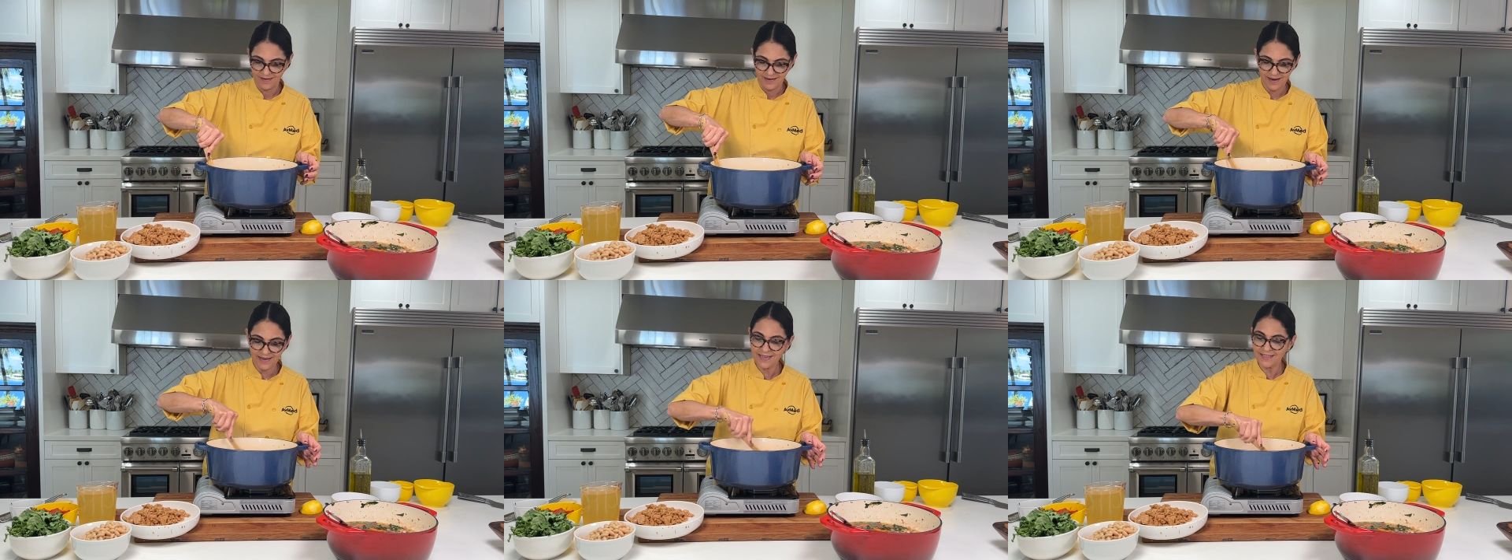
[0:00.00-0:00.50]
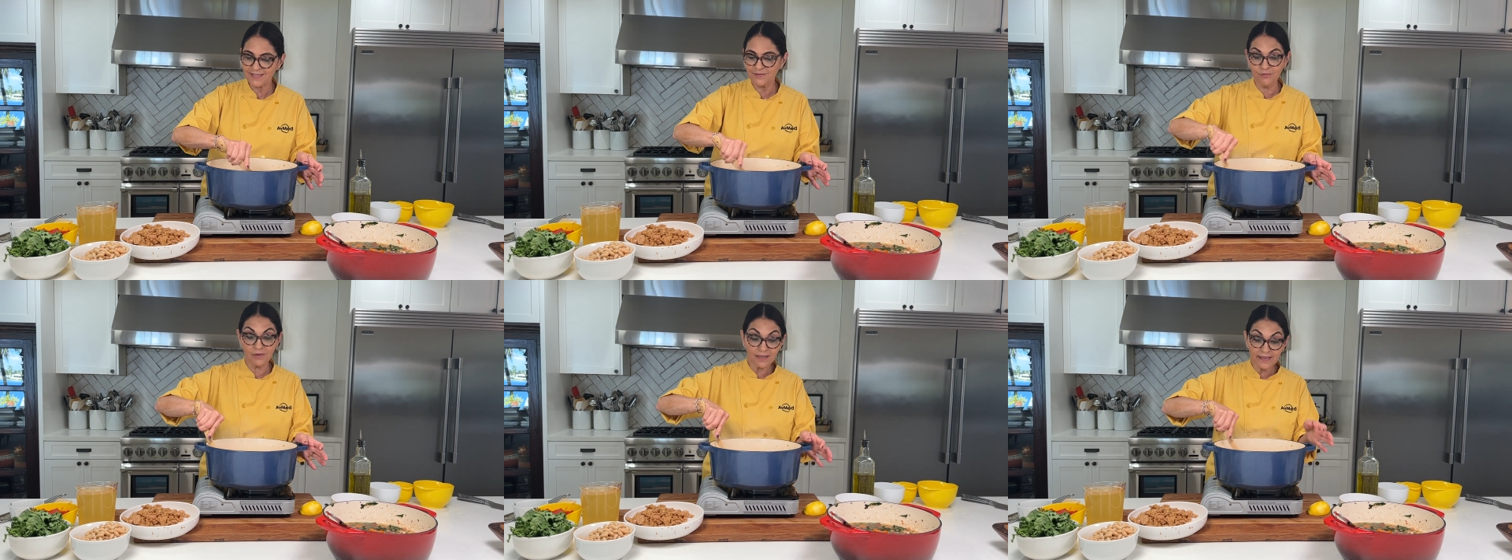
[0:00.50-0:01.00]
And it's
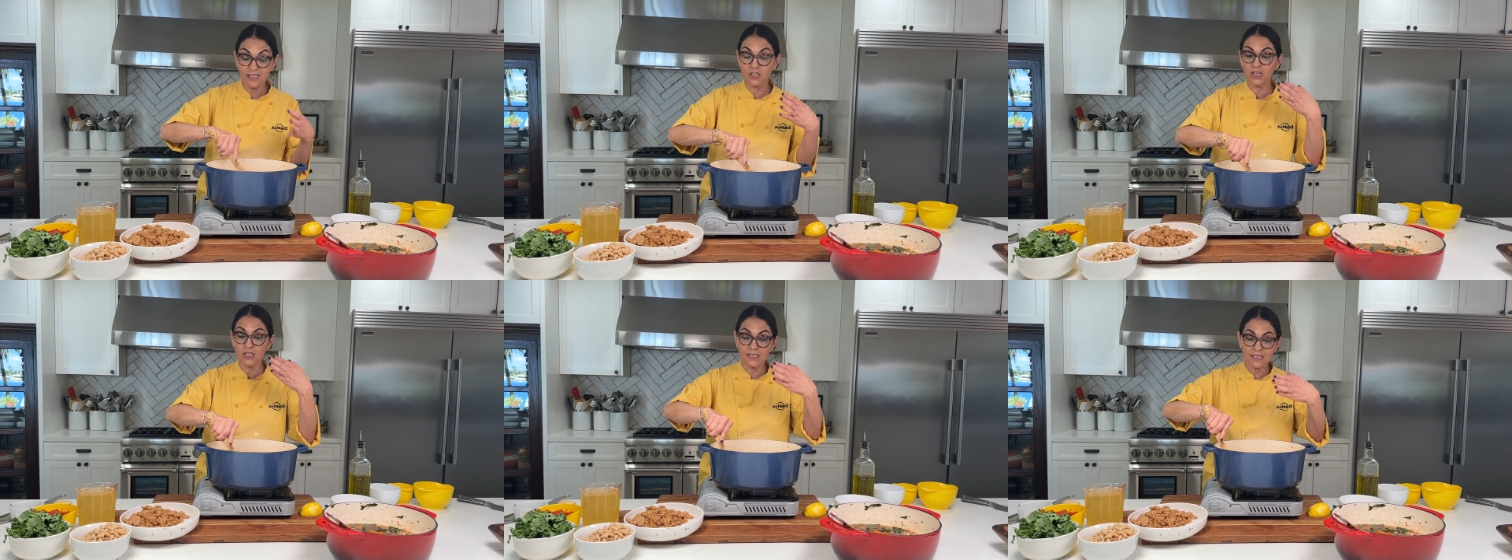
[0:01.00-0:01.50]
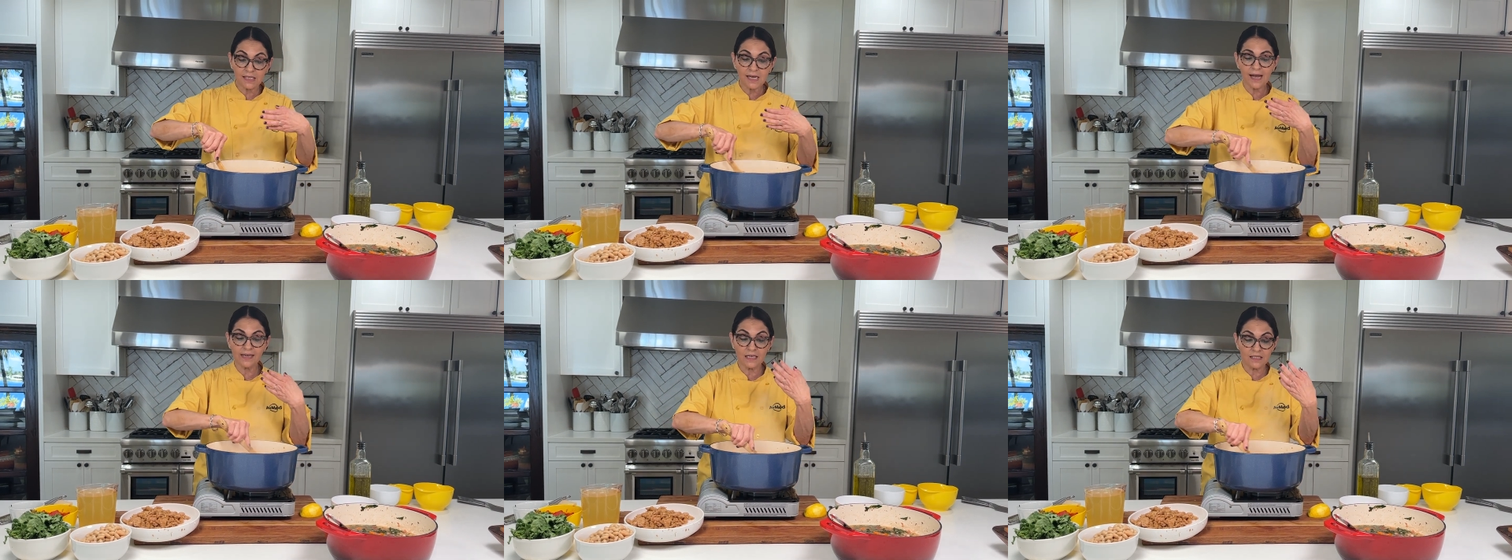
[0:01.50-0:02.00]
really good to
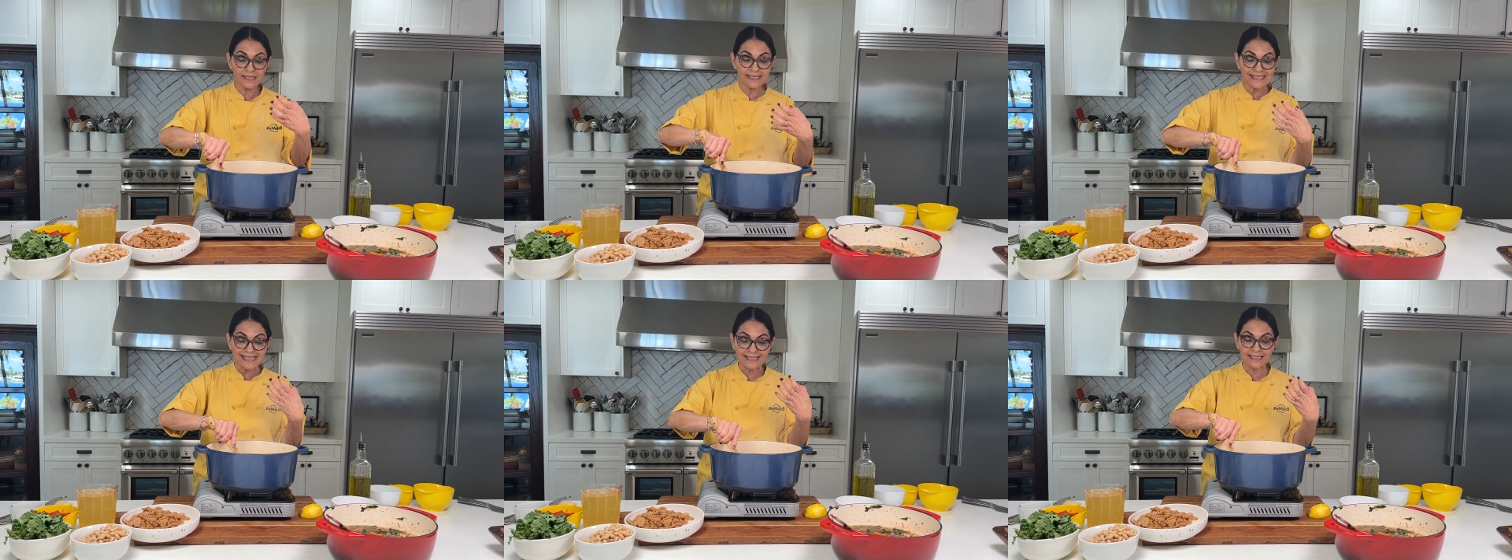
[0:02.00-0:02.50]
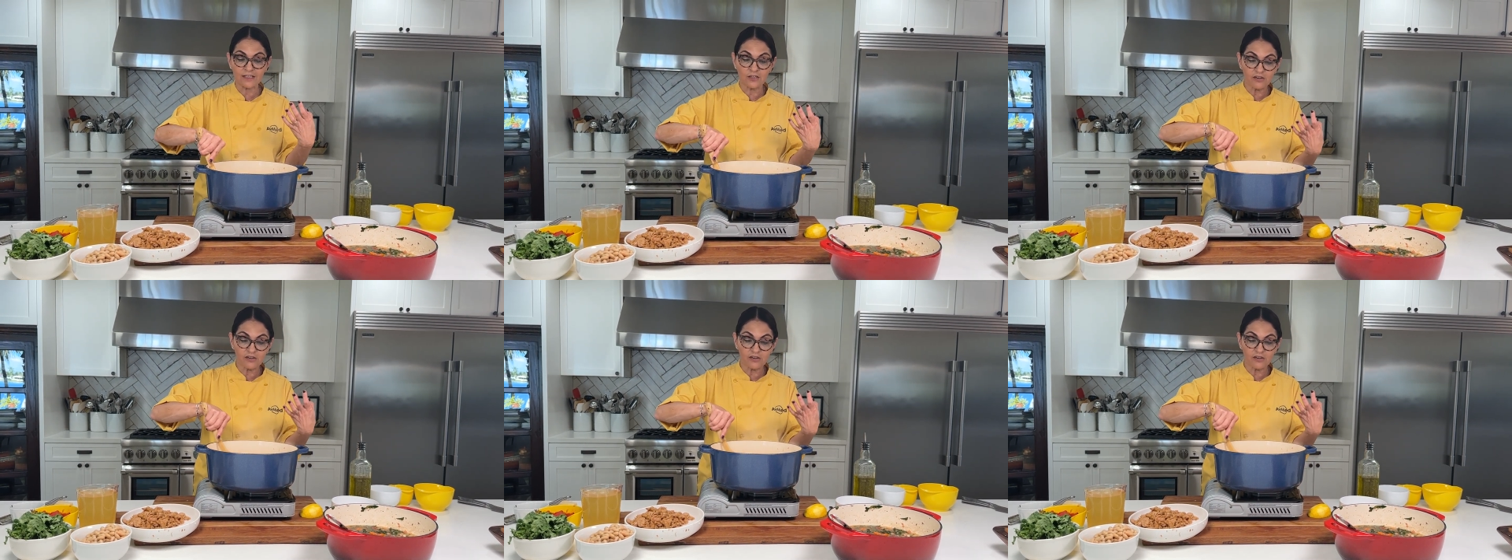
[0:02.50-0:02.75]
kind of season